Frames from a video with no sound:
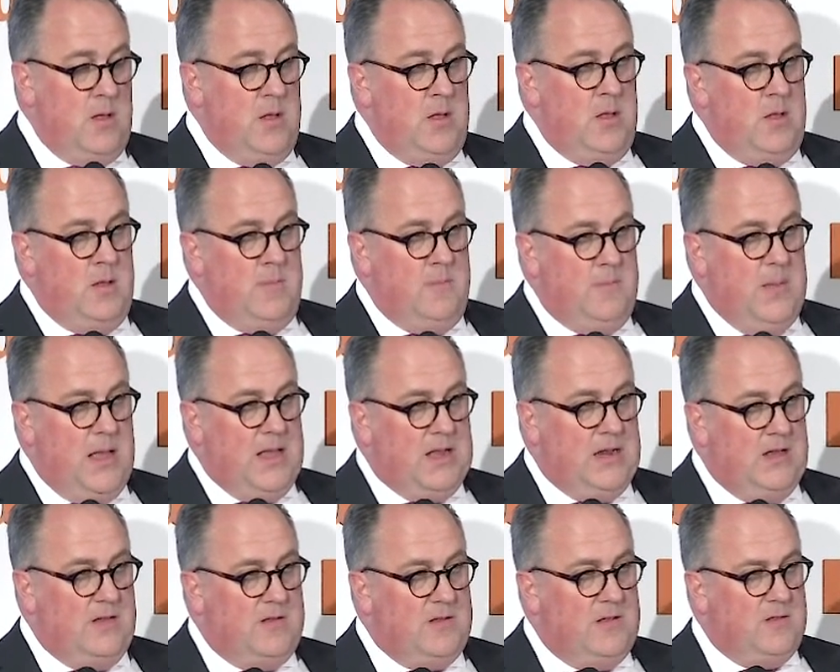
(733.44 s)

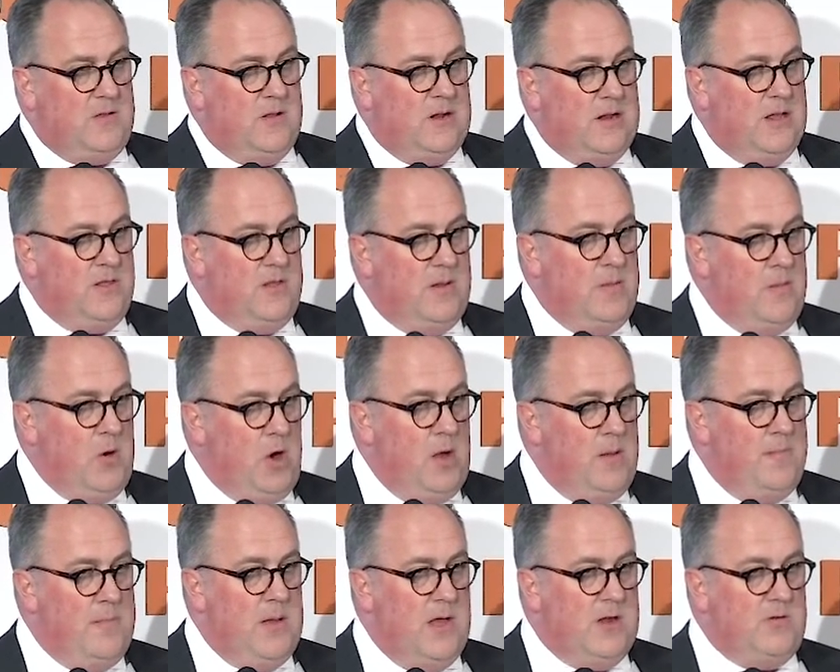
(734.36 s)
Manganese into lithium-ion
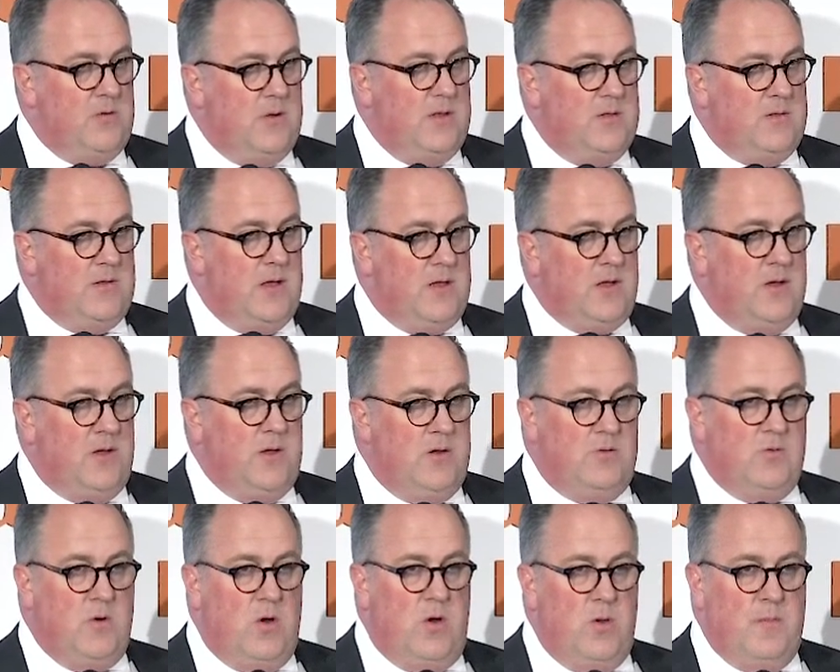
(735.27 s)
batteries are going to
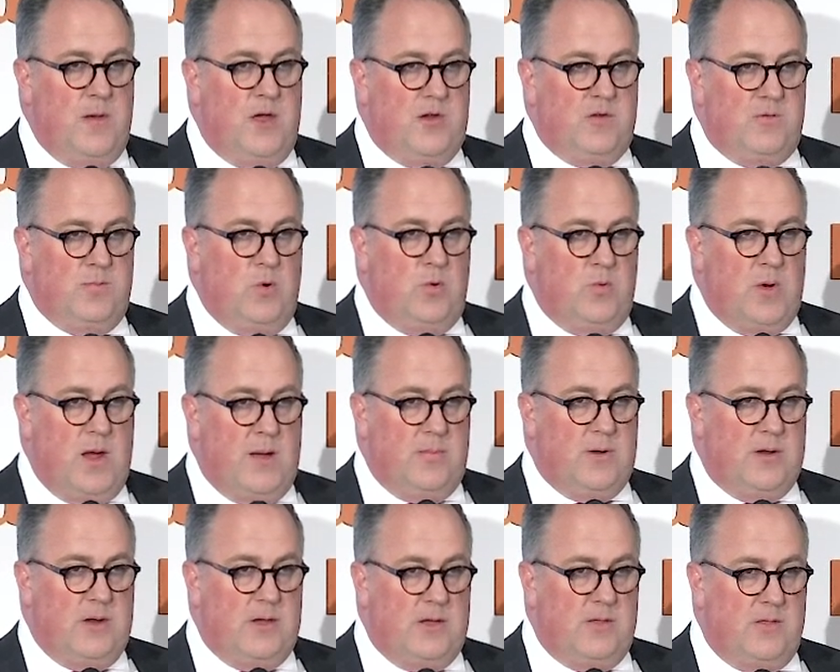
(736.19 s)
grow much more
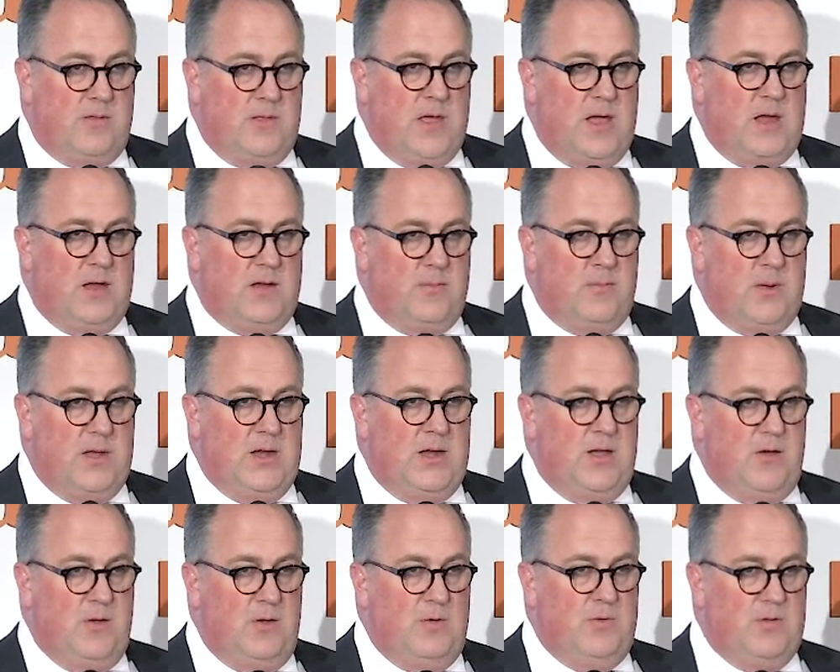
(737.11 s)
rapidly than that. Depending
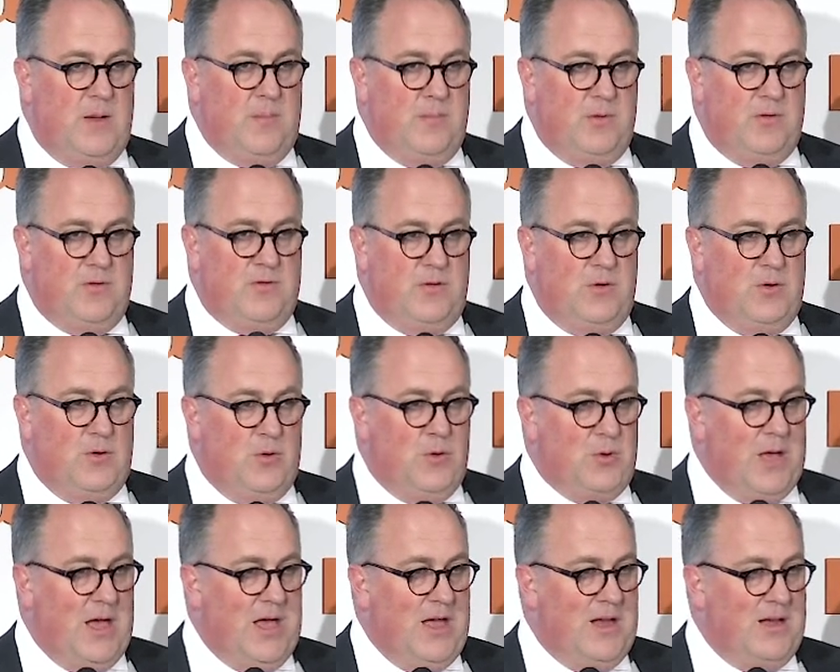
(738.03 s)
whose numbers you look
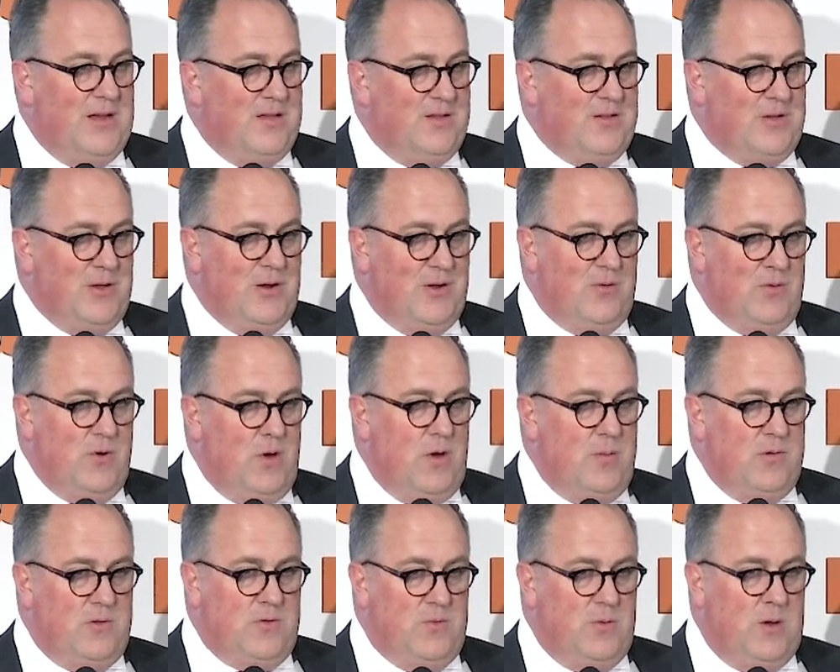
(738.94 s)
at, it's going to grow
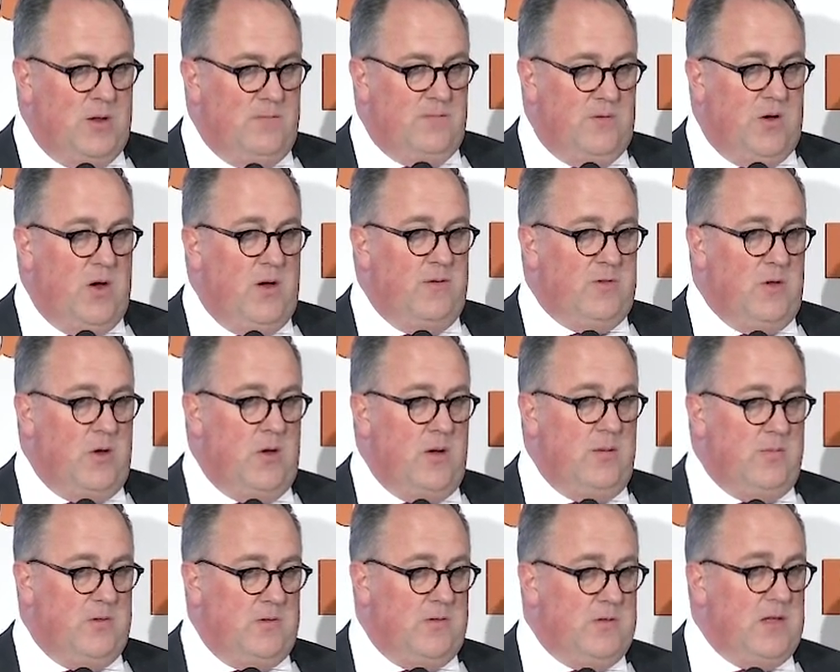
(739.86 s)
between 5
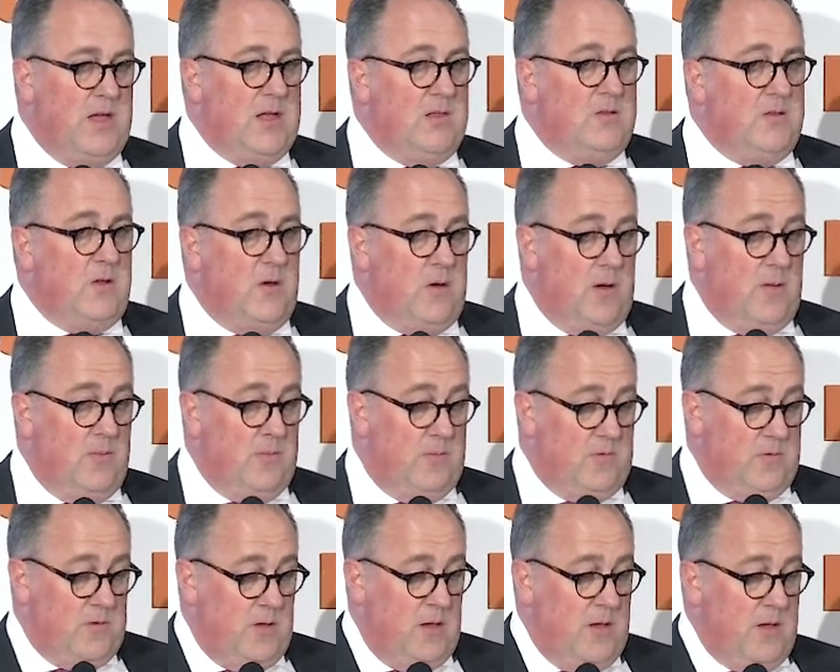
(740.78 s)
times and 10
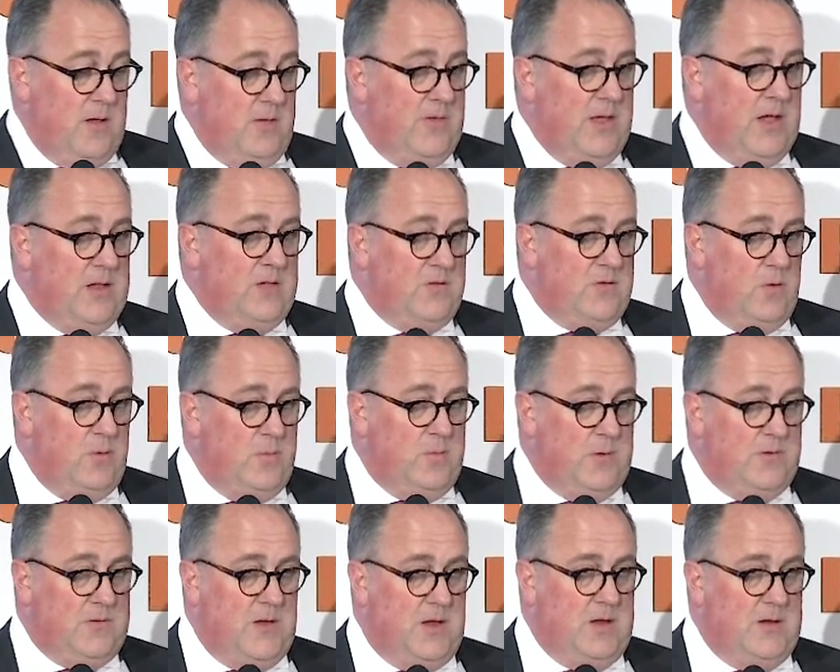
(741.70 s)
times that
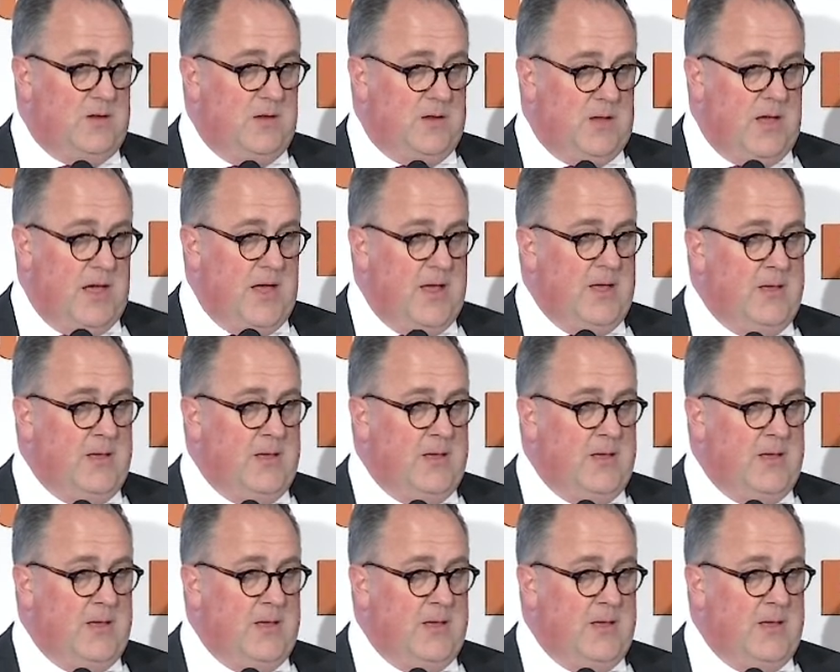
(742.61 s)
2% today.